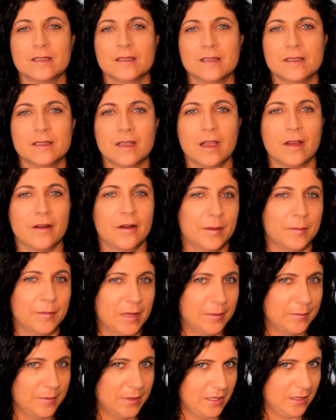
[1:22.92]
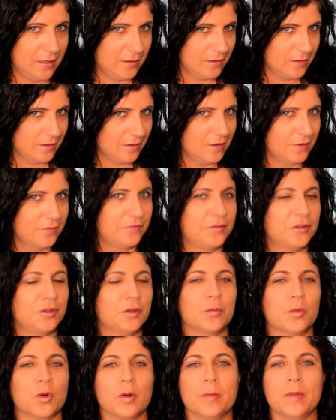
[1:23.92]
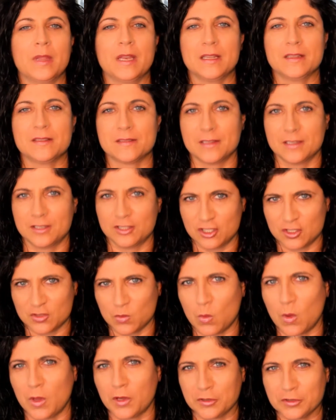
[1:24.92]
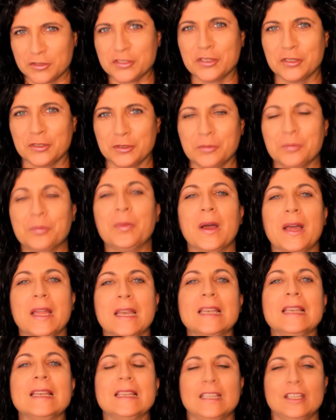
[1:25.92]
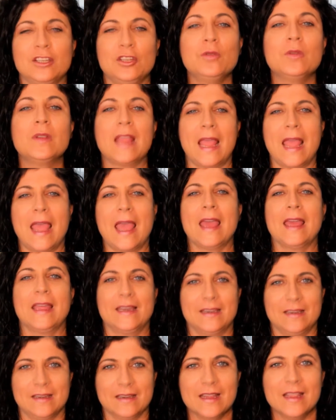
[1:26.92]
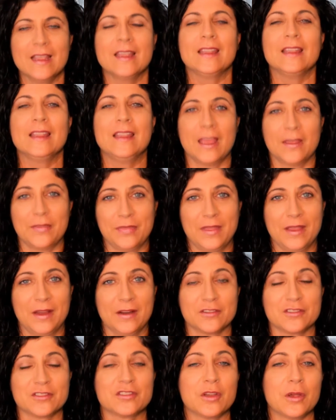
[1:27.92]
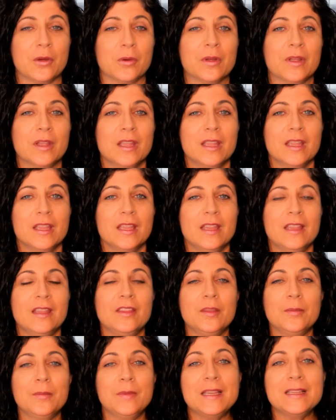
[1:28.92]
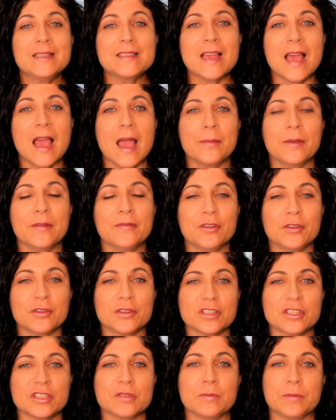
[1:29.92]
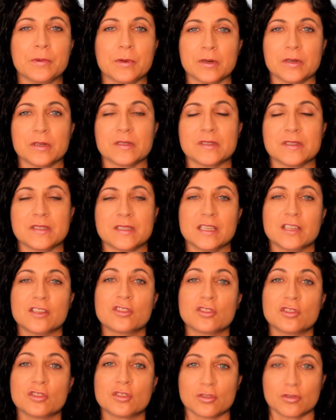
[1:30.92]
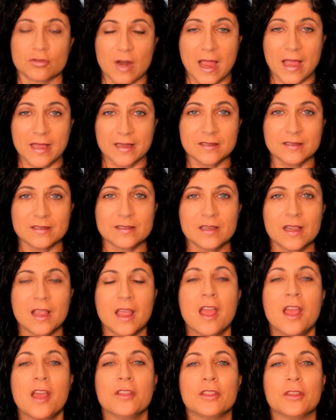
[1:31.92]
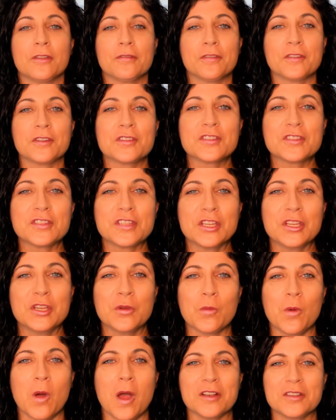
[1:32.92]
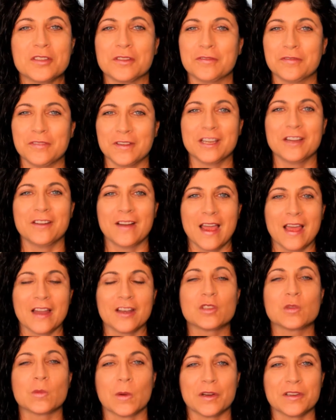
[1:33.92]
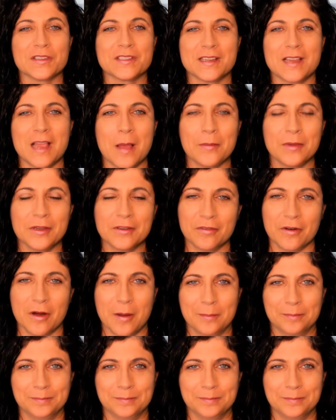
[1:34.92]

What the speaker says: All right, maybe a few more minutes than just one or two, but you can get there. So in the meantime, if you're experiencing stress, the first thing you want to figure out is, where is it coming from?